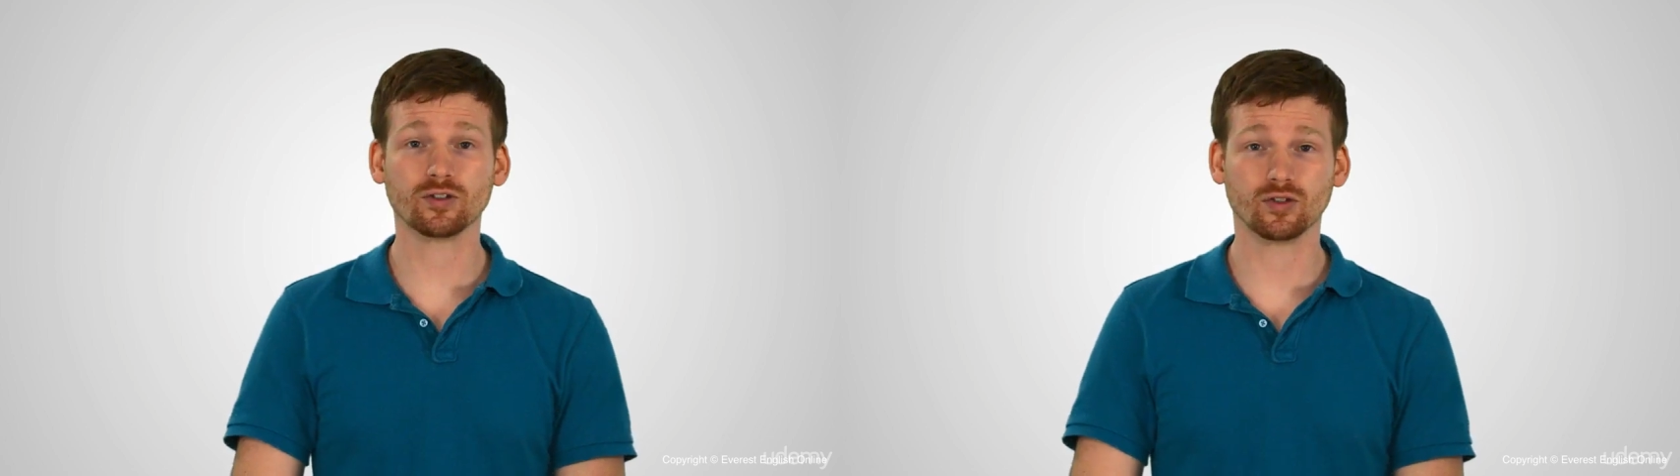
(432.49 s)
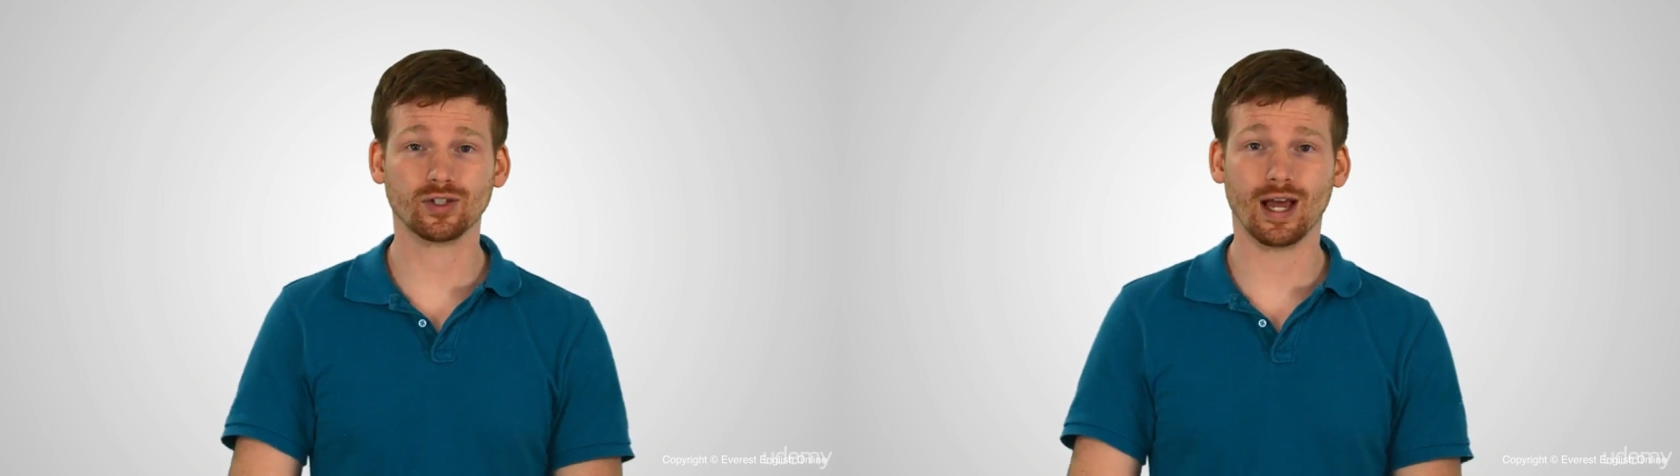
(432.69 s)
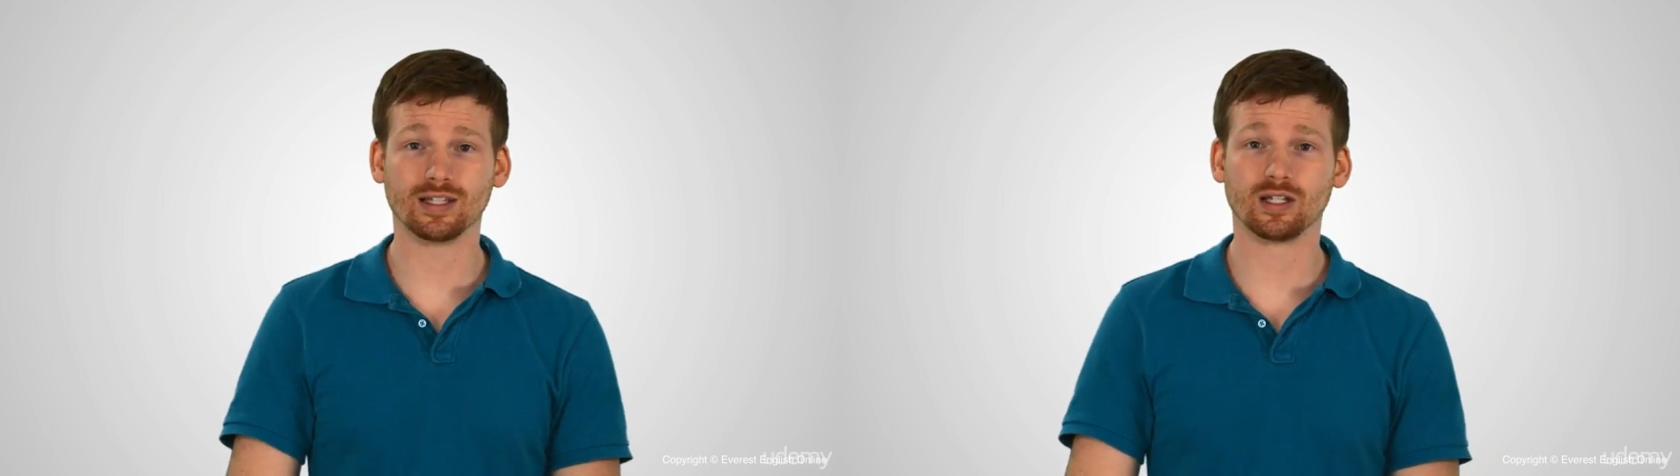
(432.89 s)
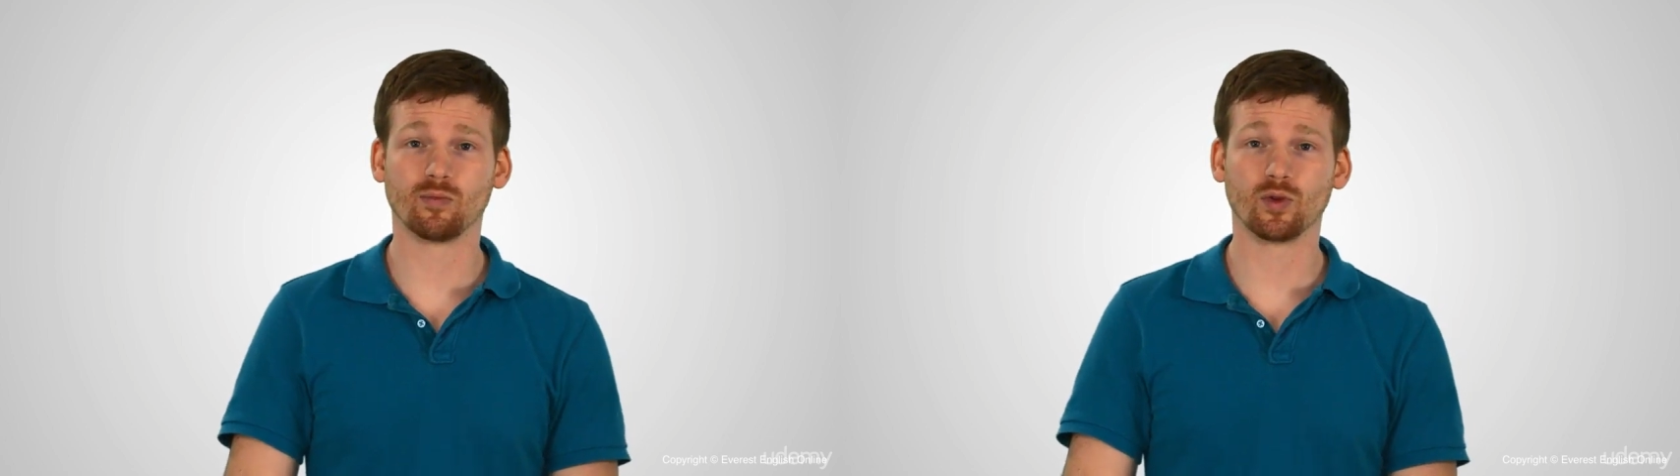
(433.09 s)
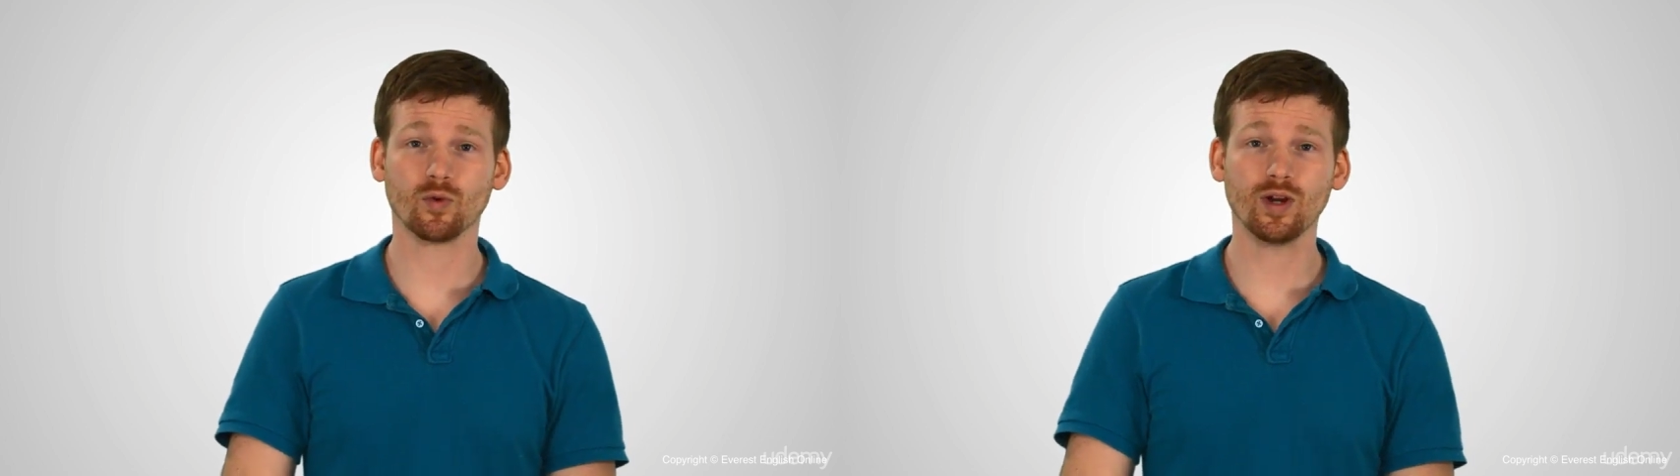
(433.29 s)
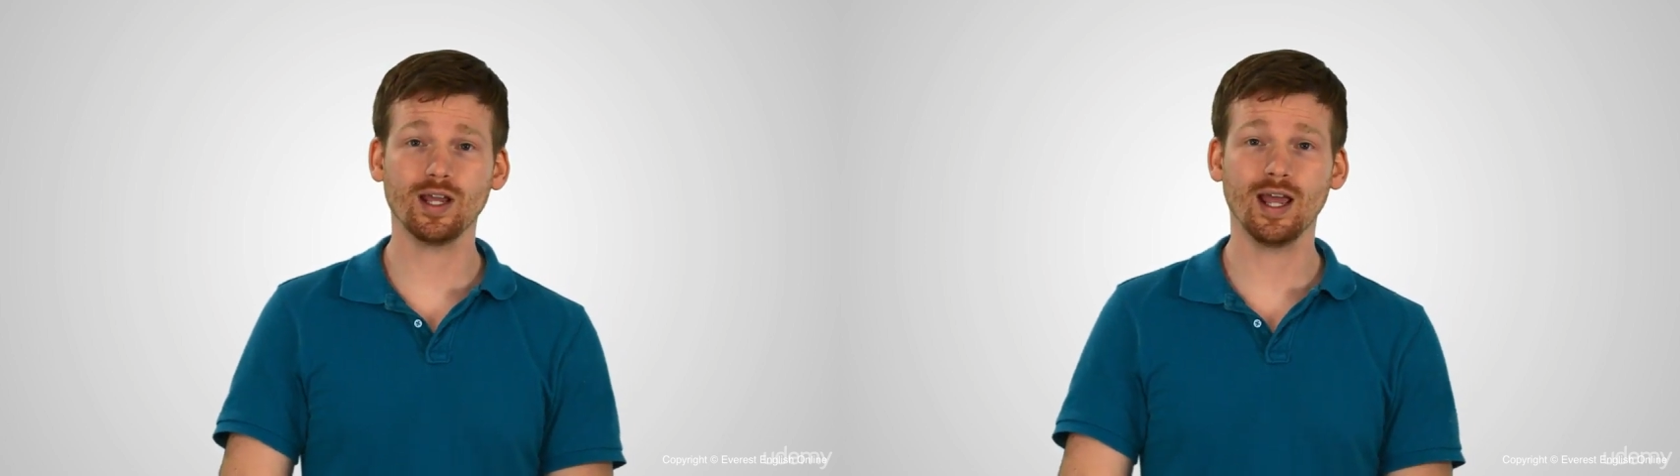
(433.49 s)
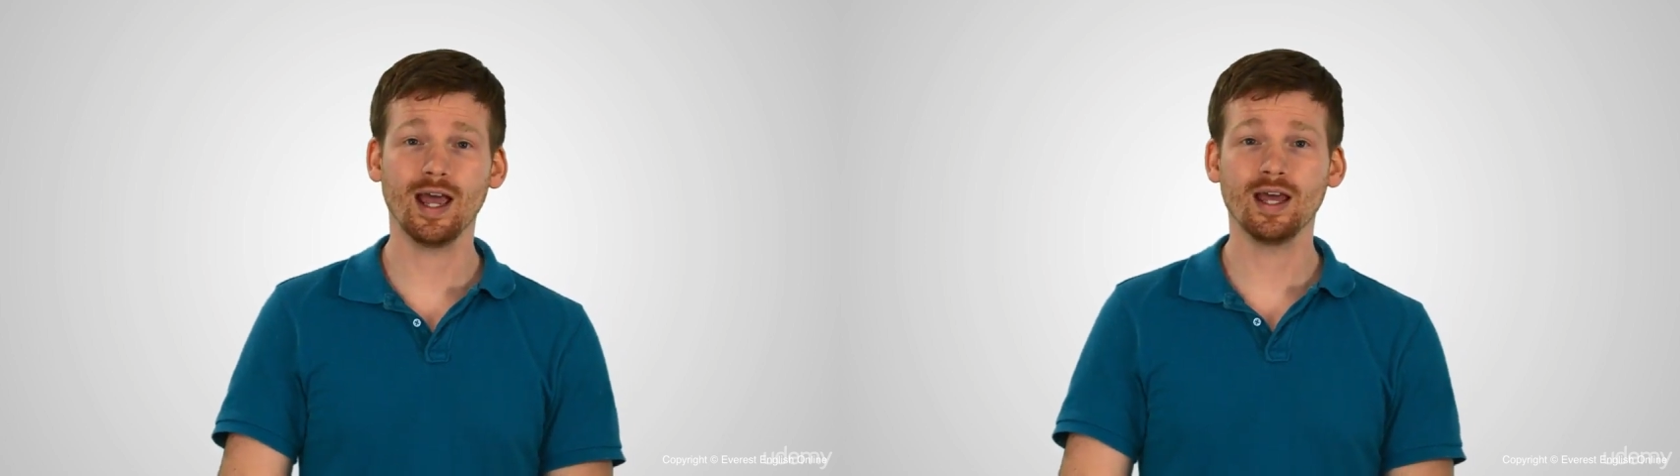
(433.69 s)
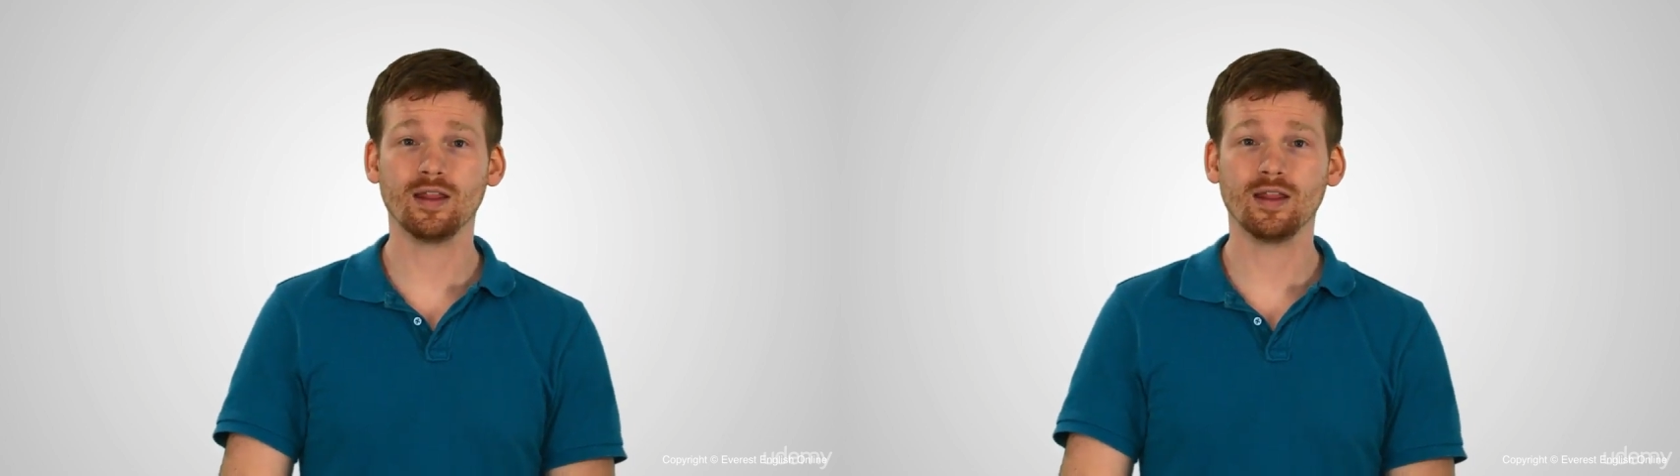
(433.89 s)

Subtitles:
exercise number 3,